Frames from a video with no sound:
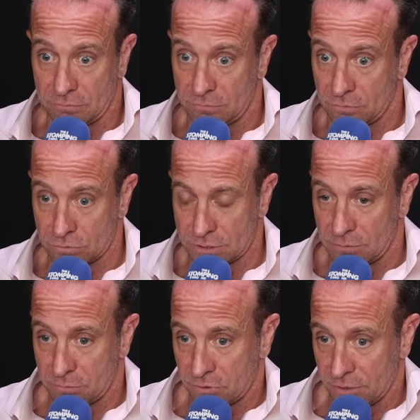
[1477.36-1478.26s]
rules that
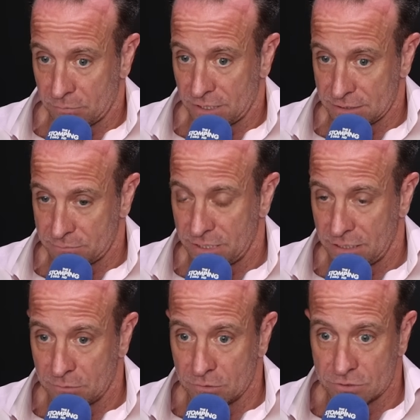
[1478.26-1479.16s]
were put in place
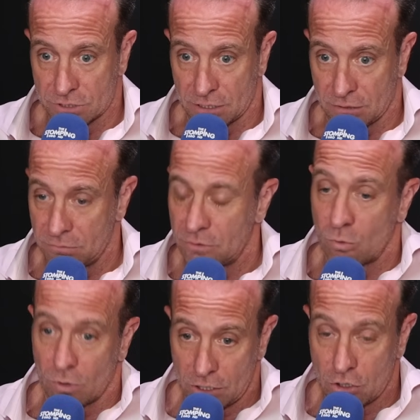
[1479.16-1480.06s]
many moons ago,
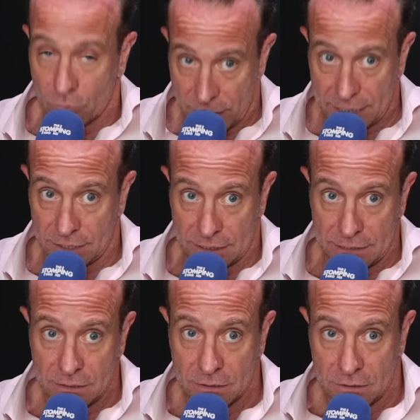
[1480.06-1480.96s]
correct
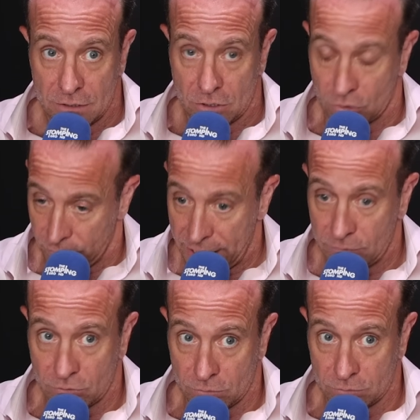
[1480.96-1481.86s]

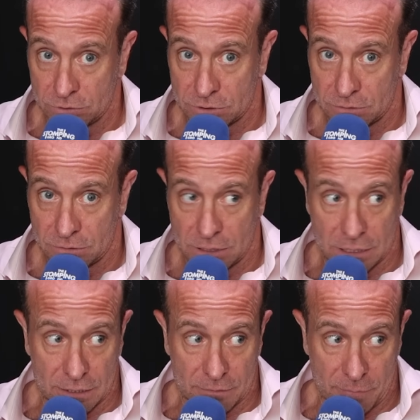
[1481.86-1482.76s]
rules.
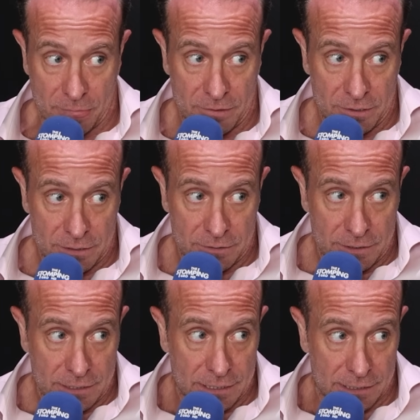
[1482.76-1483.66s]

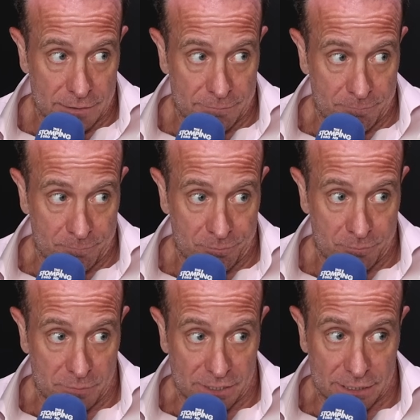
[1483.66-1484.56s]

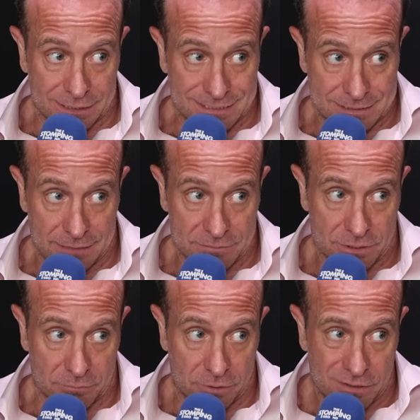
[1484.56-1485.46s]
But at the same
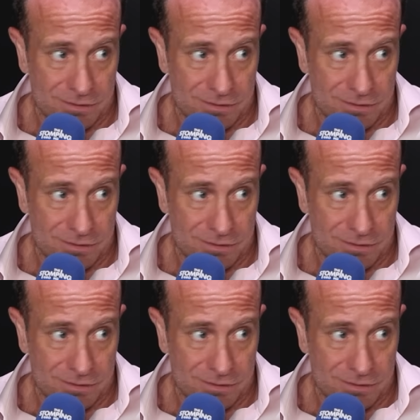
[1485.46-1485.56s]
time,